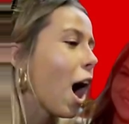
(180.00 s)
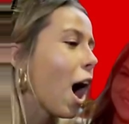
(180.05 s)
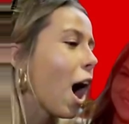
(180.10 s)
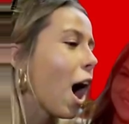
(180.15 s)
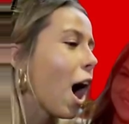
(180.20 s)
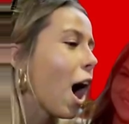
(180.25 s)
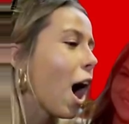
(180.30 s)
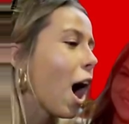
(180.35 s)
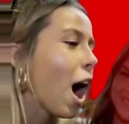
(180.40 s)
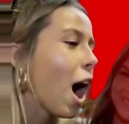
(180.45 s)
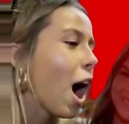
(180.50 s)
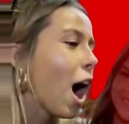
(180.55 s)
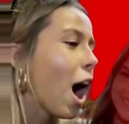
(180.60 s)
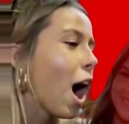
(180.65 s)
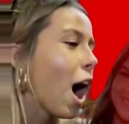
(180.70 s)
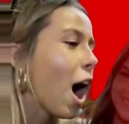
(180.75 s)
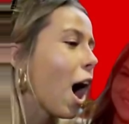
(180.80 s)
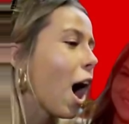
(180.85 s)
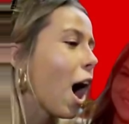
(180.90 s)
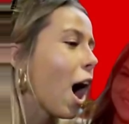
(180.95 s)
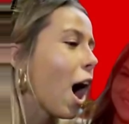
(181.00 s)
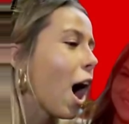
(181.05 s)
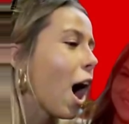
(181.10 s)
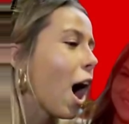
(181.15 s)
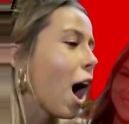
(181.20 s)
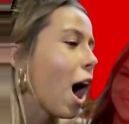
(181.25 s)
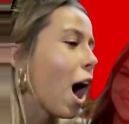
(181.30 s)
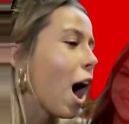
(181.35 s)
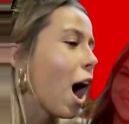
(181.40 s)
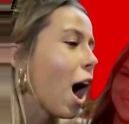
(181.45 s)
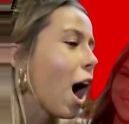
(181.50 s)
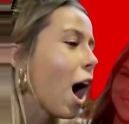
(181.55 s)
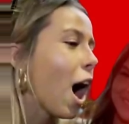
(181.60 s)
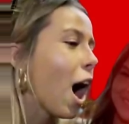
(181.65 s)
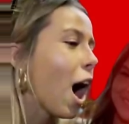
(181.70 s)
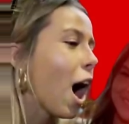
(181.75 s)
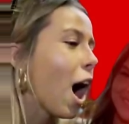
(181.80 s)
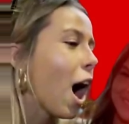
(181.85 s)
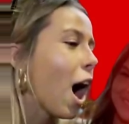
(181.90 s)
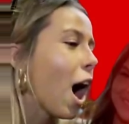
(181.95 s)

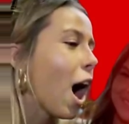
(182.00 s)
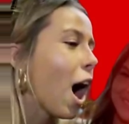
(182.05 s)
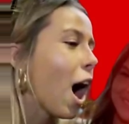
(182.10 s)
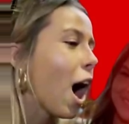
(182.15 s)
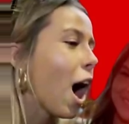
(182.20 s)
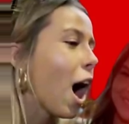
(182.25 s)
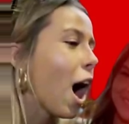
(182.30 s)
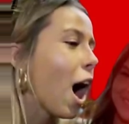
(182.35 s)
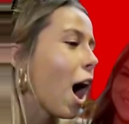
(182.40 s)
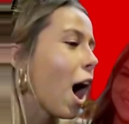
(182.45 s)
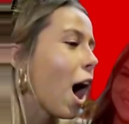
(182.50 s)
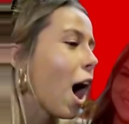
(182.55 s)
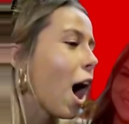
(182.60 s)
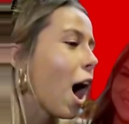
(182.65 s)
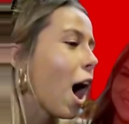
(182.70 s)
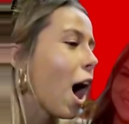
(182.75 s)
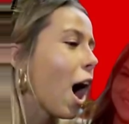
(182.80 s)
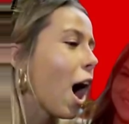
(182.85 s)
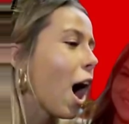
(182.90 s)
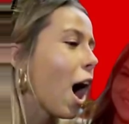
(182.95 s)
[no speech]